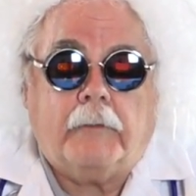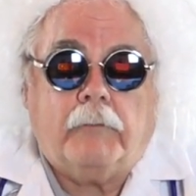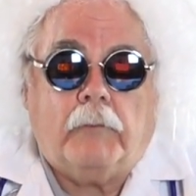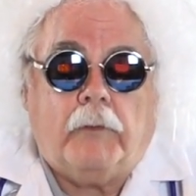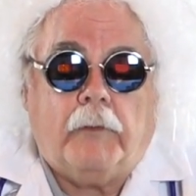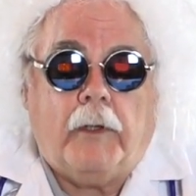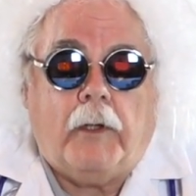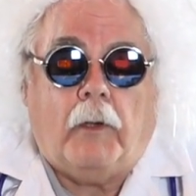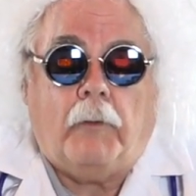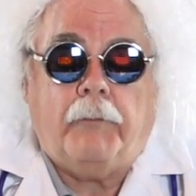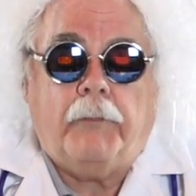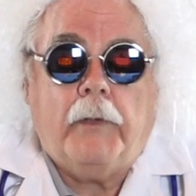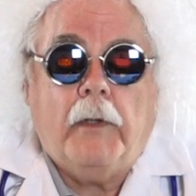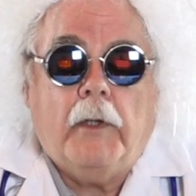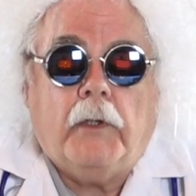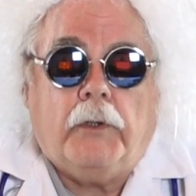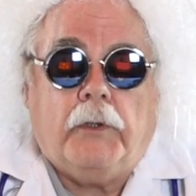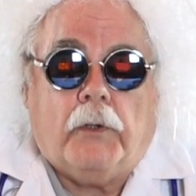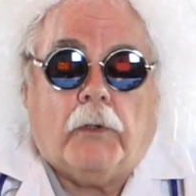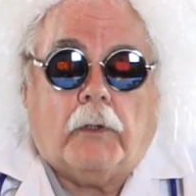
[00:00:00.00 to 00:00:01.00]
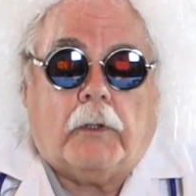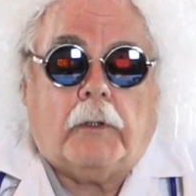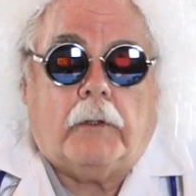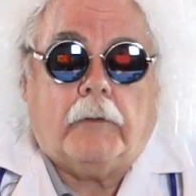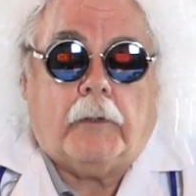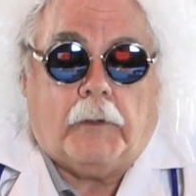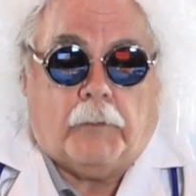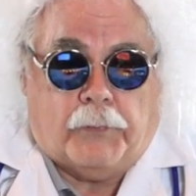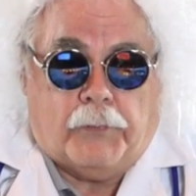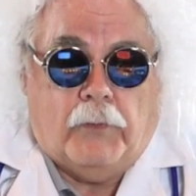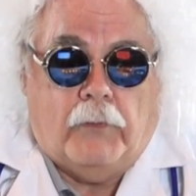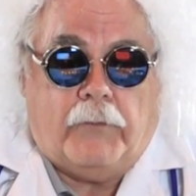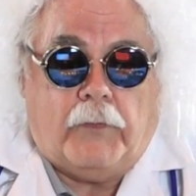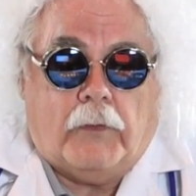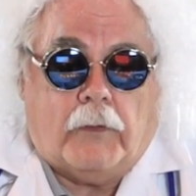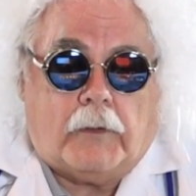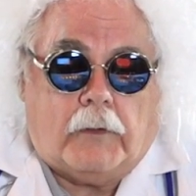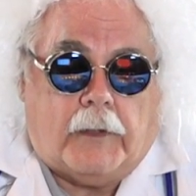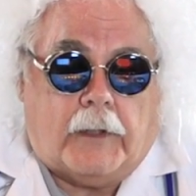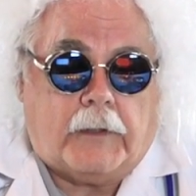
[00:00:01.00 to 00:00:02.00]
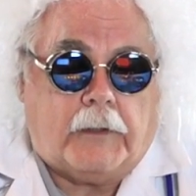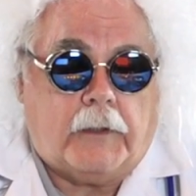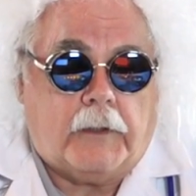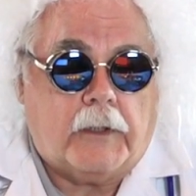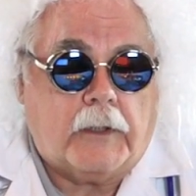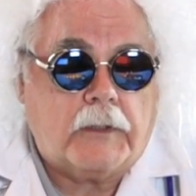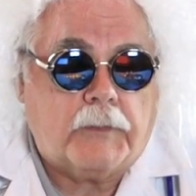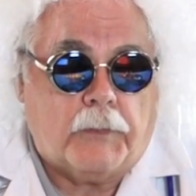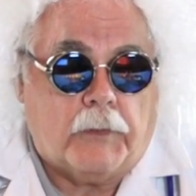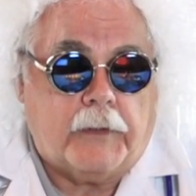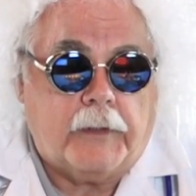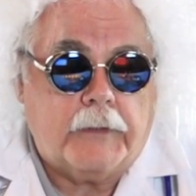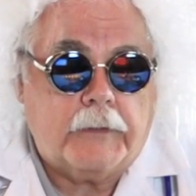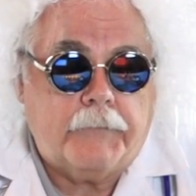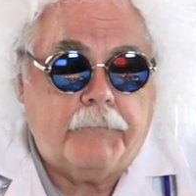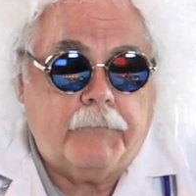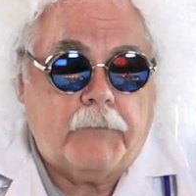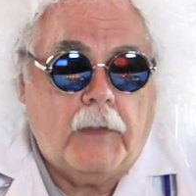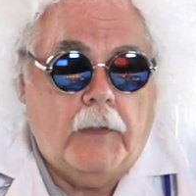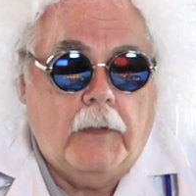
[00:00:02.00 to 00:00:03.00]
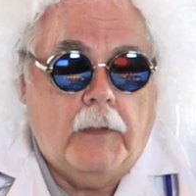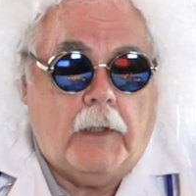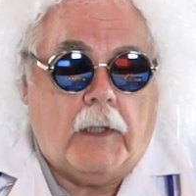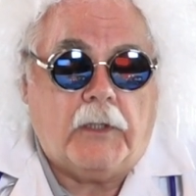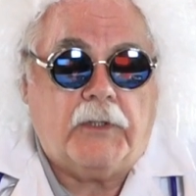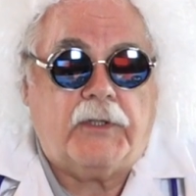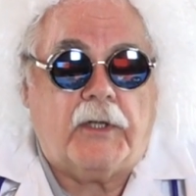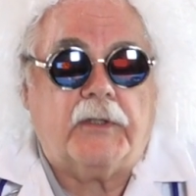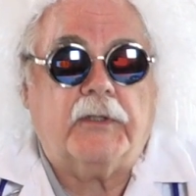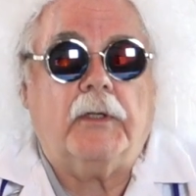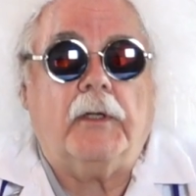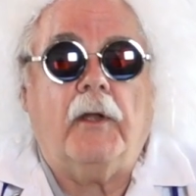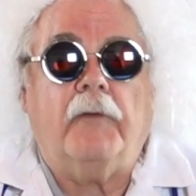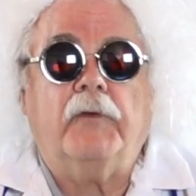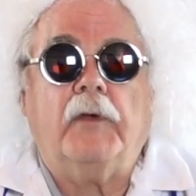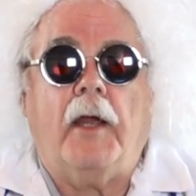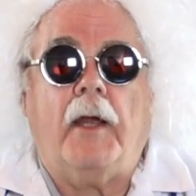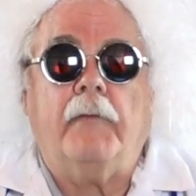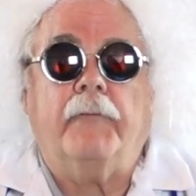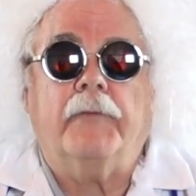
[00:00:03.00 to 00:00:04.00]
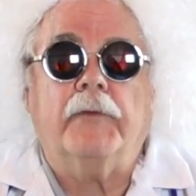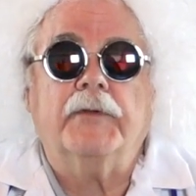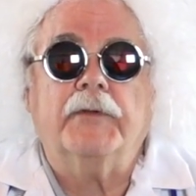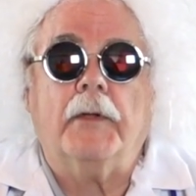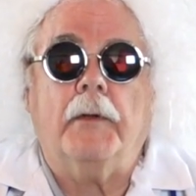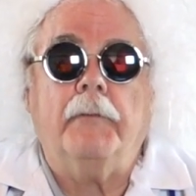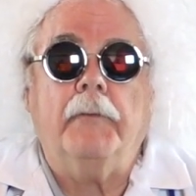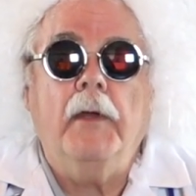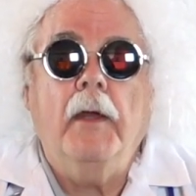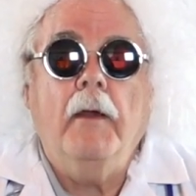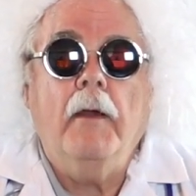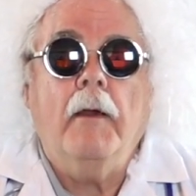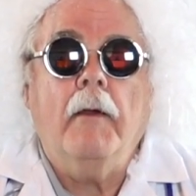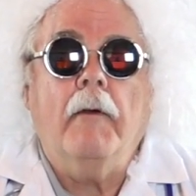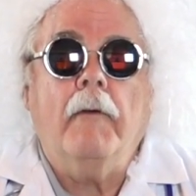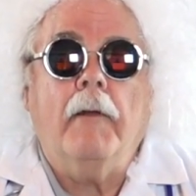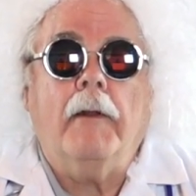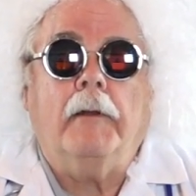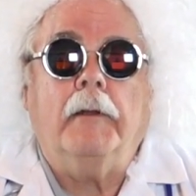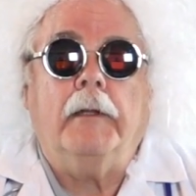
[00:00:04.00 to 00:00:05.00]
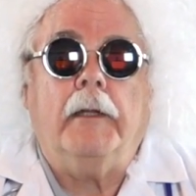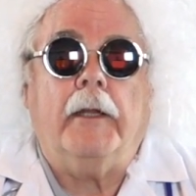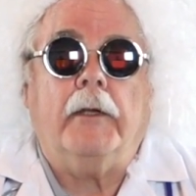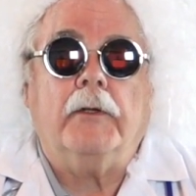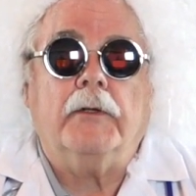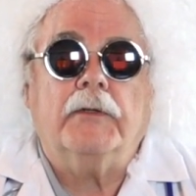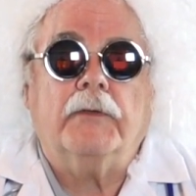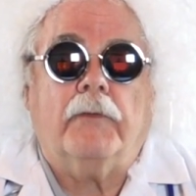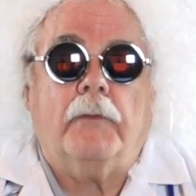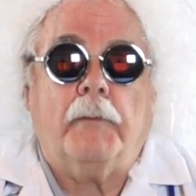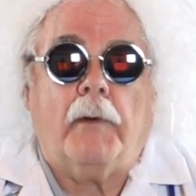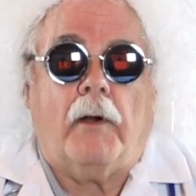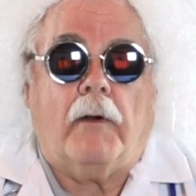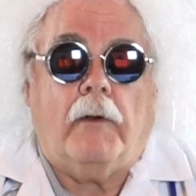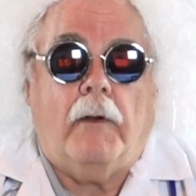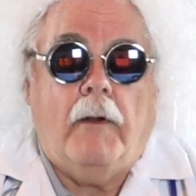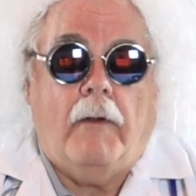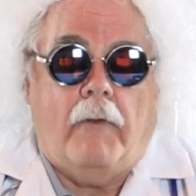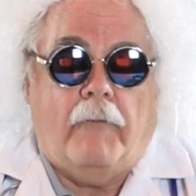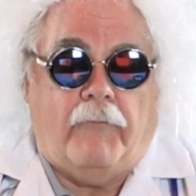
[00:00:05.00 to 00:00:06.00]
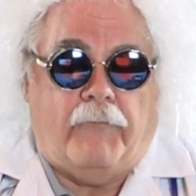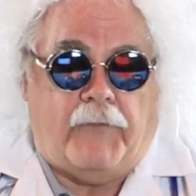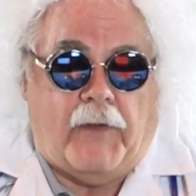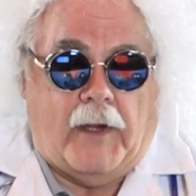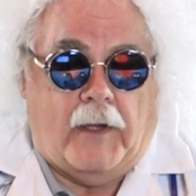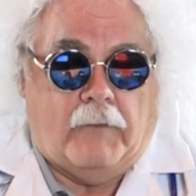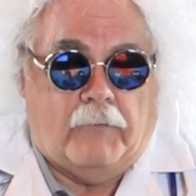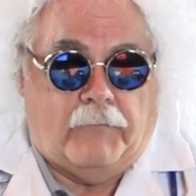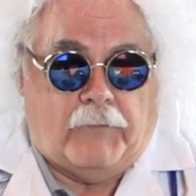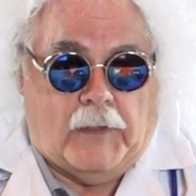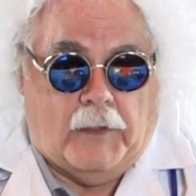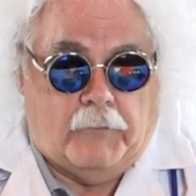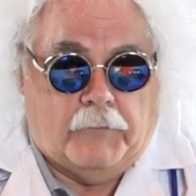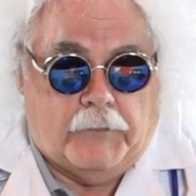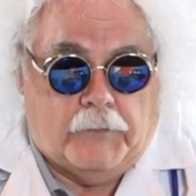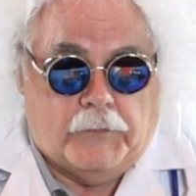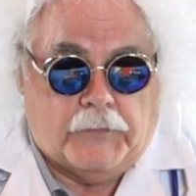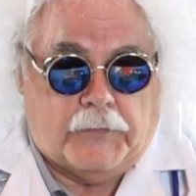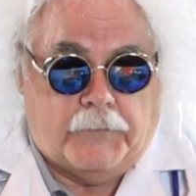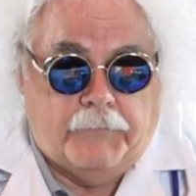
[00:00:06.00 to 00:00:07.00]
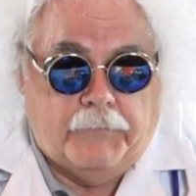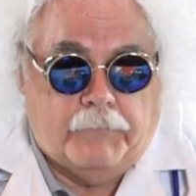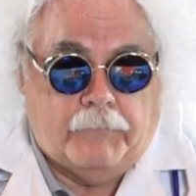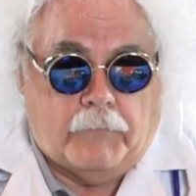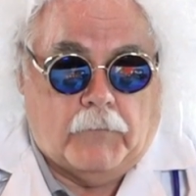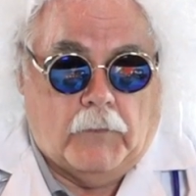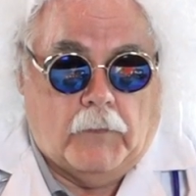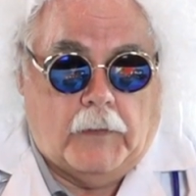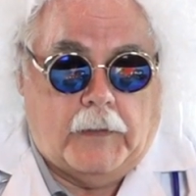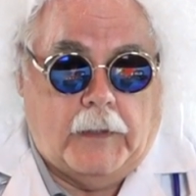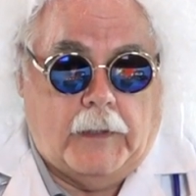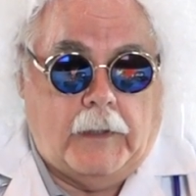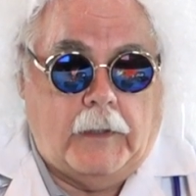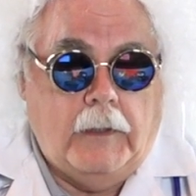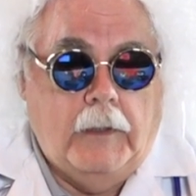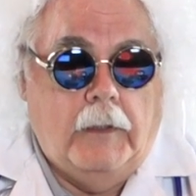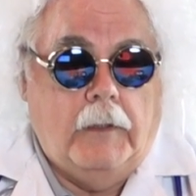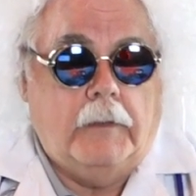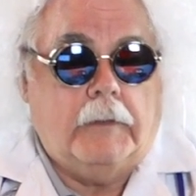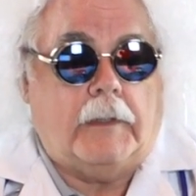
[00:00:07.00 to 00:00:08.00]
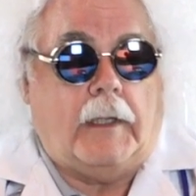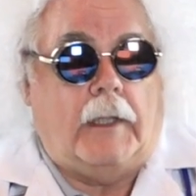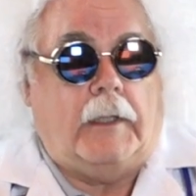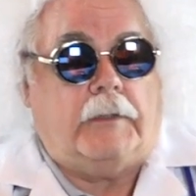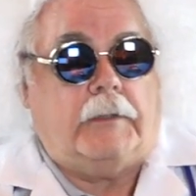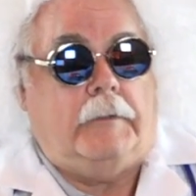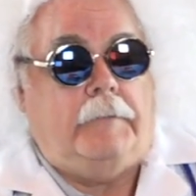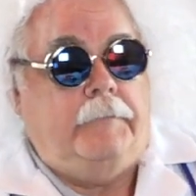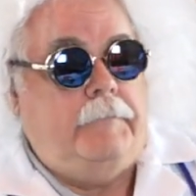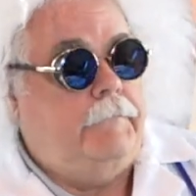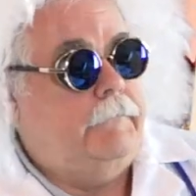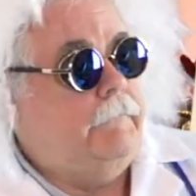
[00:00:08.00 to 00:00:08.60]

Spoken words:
will help improve your collecting experience. And it's just enough time for some letters from our fan flounders. Okay, Tasha?